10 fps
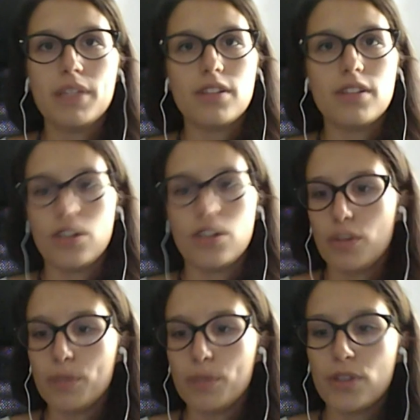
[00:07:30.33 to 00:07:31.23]
when I
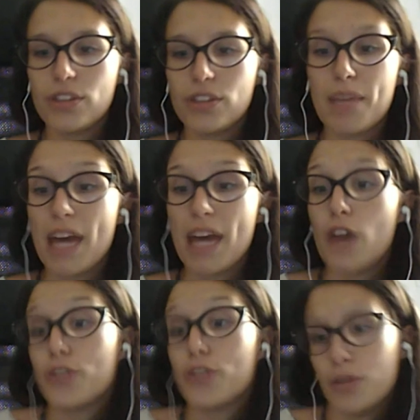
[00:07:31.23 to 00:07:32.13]
meet a German
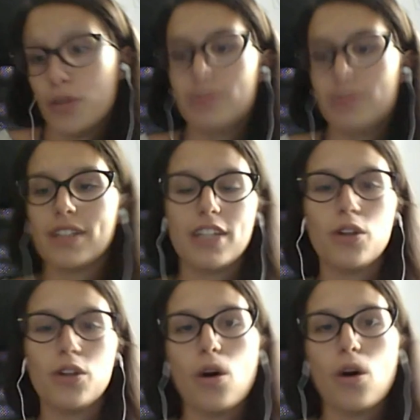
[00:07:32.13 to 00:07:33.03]
person, I may
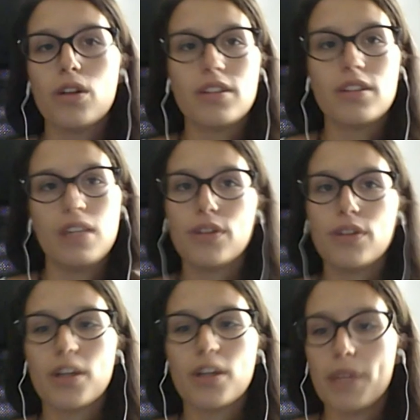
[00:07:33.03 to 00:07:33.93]
assume that they know
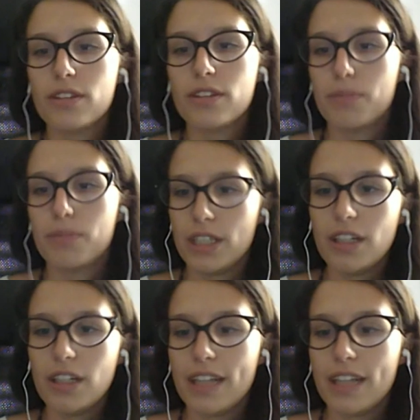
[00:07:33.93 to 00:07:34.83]
everything about
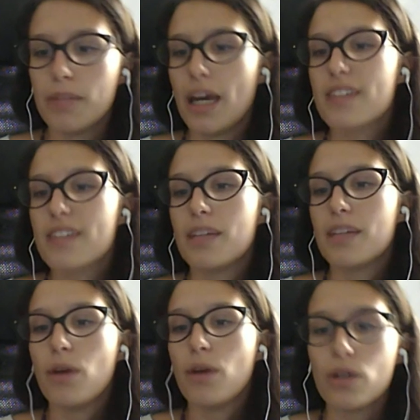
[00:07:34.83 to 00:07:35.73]
beer, and I may ask
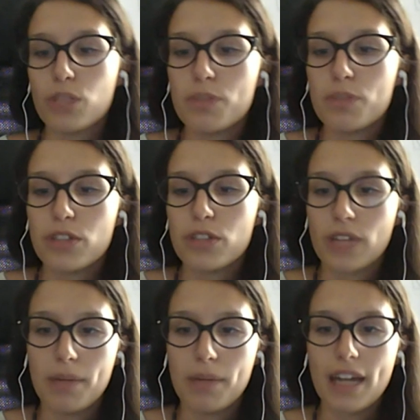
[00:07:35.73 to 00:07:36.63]
them, oh, which beer
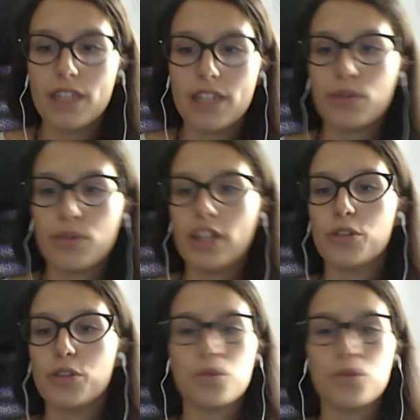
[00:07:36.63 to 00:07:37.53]
should I buy? If we are in
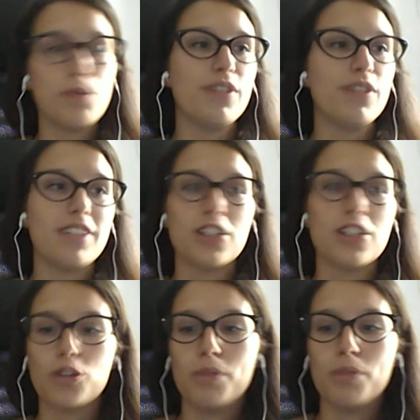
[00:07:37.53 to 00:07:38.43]
a group of
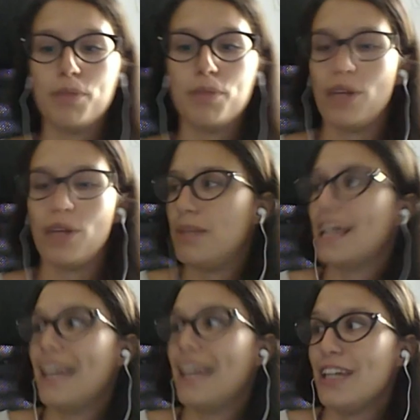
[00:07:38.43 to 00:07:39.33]
international people, I'll be
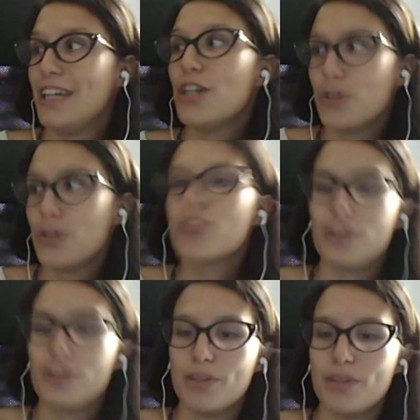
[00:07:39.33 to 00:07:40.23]
like, hey, you
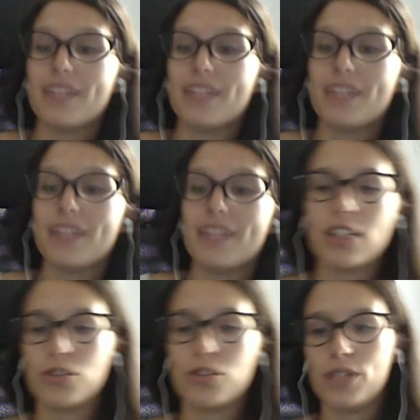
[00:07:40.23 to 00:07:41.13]
German, tell me what I
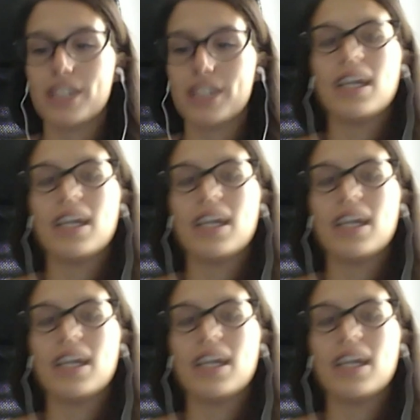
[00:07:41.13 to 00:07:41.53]
should drink.